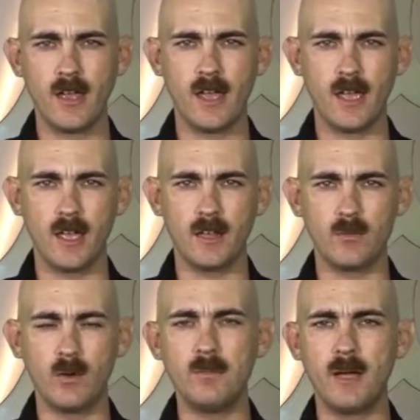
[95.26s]
and
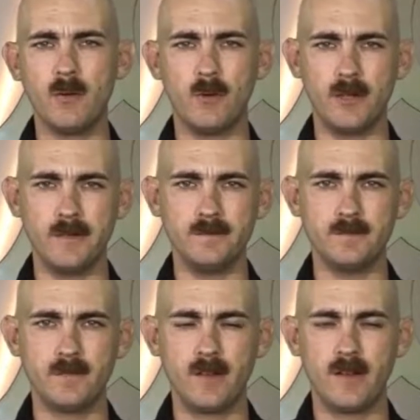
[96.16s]
one by one,
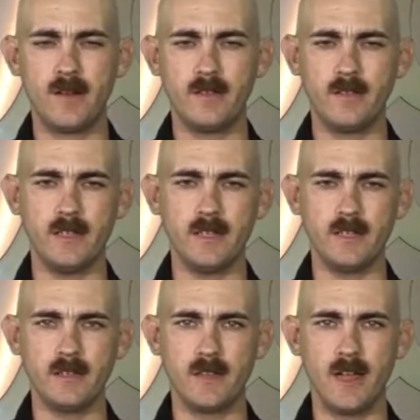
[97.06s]

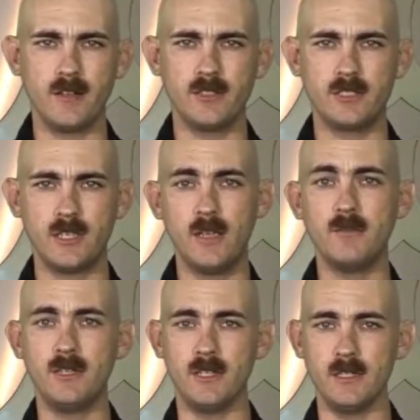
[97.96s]
the house
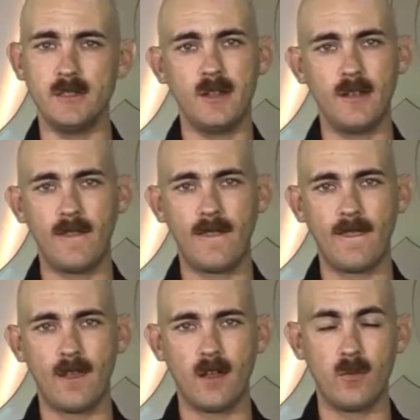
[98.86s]
emptied
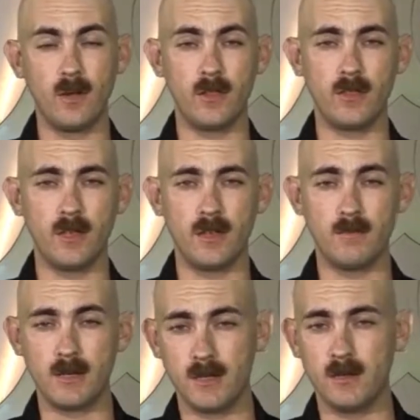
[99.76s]
with
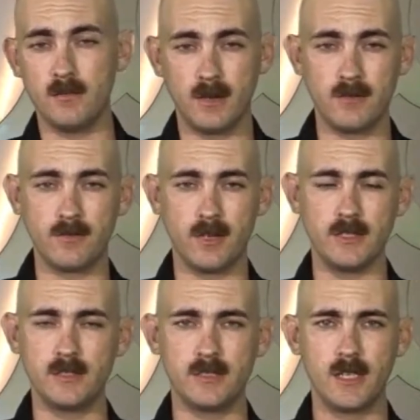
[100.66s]
my
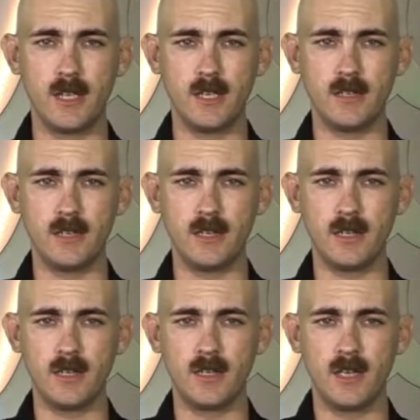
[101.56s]
friends and
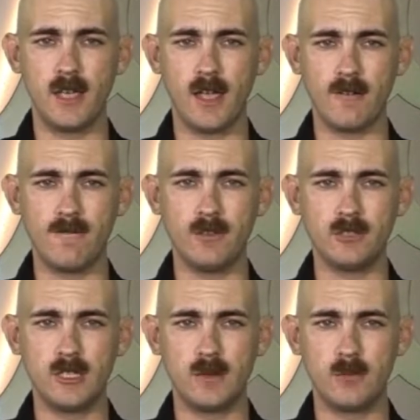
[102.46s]

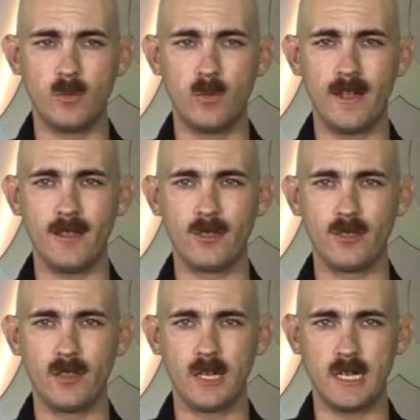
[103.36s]
filled up with